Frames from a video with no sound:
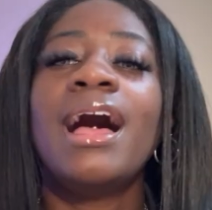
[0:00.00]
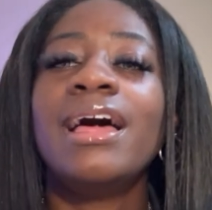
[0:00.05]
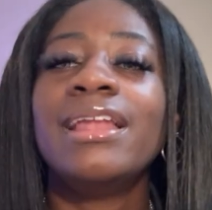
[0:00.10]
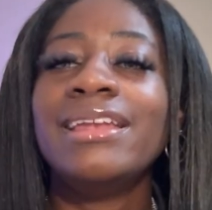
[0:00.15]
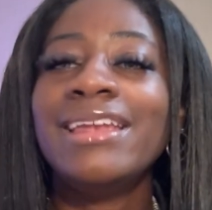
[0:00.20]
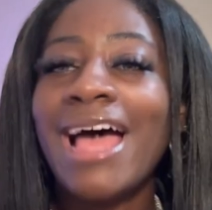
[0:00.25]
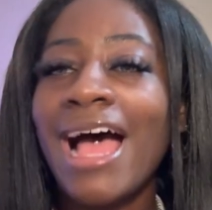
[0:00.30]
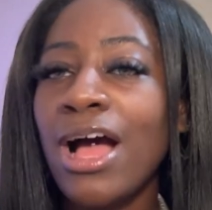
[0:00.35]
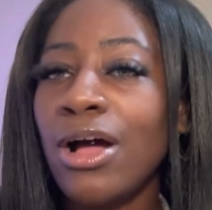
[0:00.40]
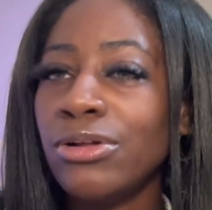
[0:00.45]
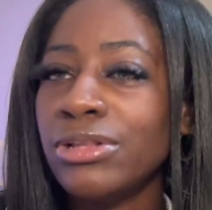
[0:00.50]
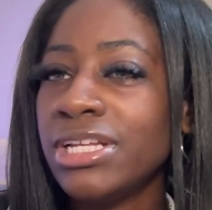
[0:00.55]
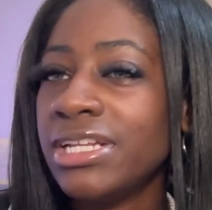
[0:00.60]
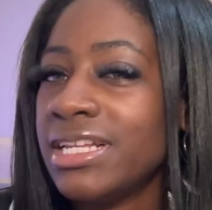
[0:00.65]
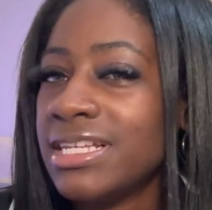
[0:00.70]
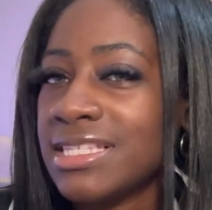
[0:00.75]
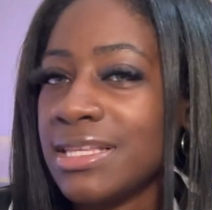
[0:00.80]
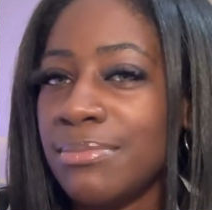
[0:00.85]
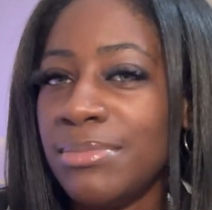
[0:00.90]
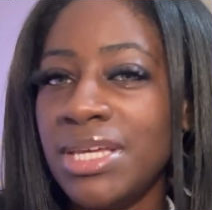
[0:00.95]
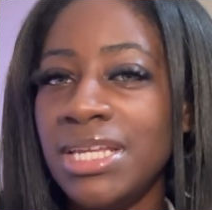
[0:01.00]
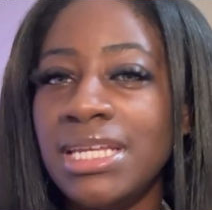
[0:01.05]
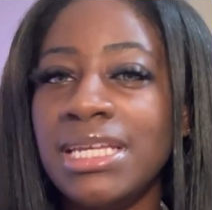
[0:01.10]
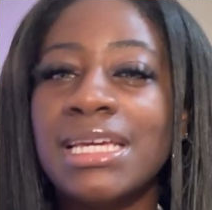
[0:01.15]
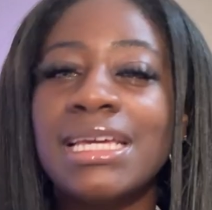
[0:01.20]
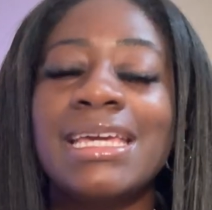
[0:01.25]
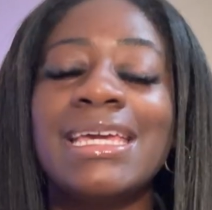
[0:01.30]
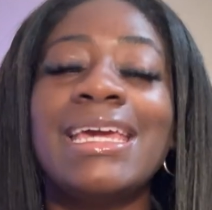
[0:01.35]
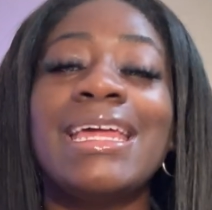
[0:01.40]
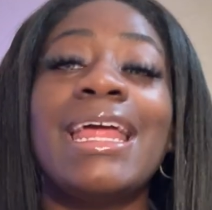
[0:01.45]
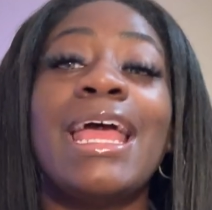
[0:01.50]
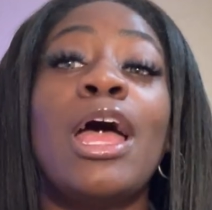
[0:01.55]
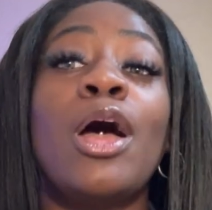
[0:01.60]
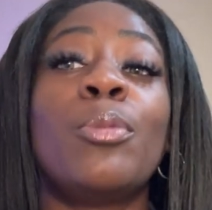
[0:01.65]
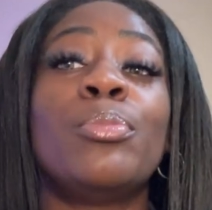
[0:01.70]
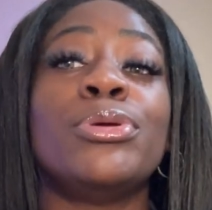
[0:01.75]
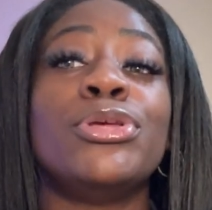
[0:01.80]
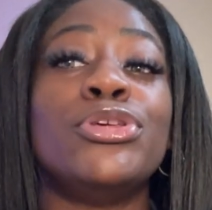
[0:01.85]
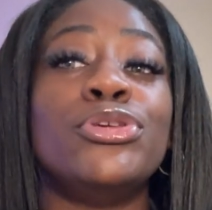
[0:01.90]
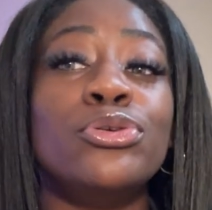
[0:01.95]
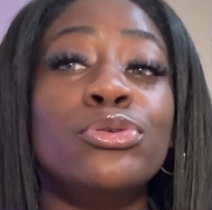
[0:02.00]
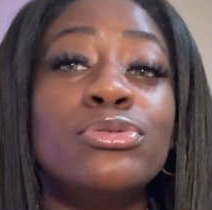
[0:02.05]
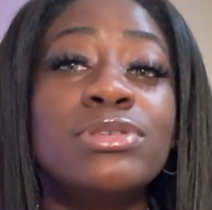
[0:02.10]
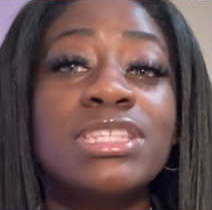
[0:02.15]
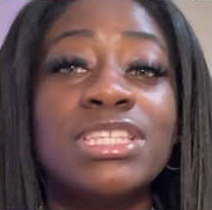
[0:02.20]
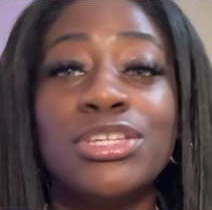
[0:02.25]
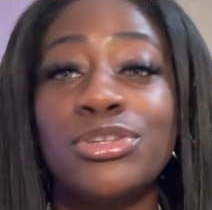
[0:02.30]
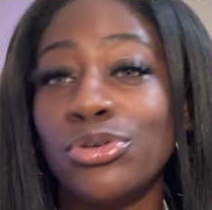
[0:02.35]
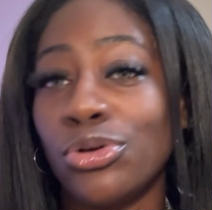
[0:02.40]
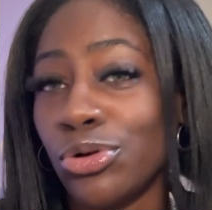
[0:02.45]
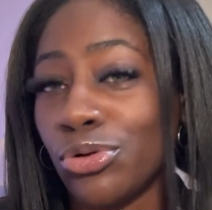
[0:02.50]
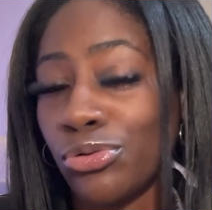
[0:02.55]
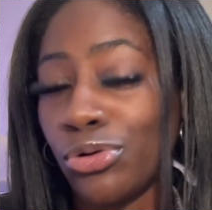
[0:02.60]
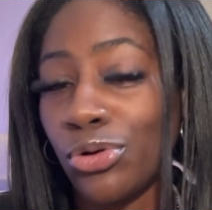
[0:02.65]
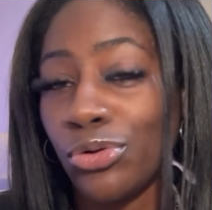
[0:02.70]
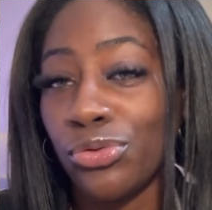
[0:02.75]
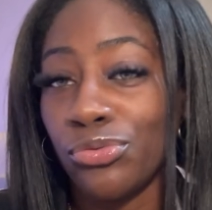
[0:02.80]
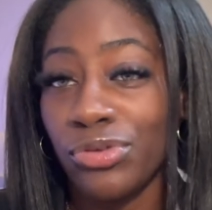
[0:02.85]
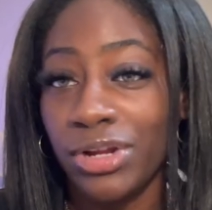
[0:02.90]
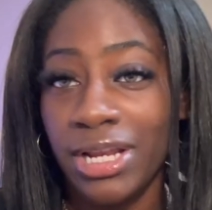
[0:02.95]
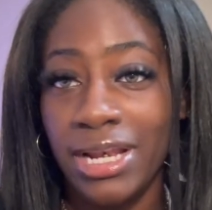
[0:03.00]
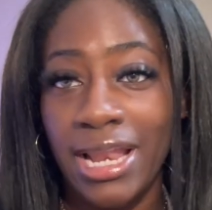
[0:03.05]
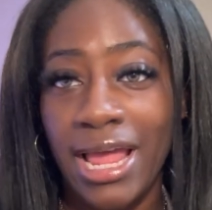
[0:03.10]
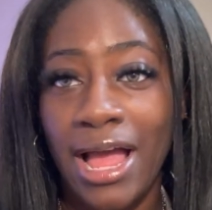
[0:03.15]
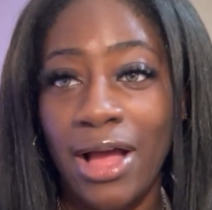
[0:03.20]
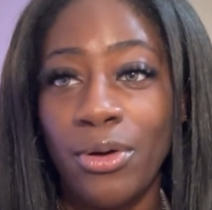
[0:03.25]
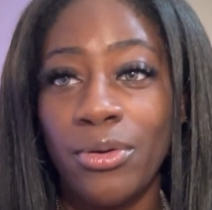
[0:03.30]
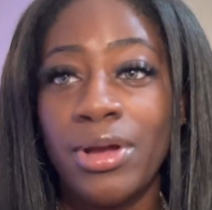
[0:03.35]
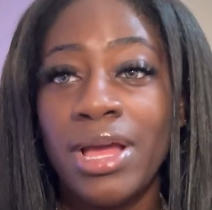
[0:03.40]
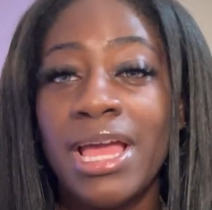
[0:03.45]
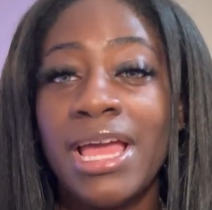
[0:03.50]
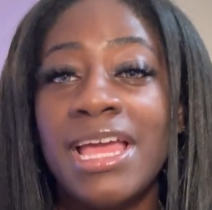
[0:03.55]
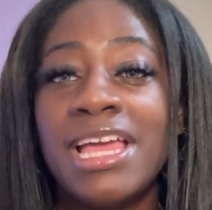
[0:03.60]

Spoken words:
Not only does a media kit help you see your growth written out,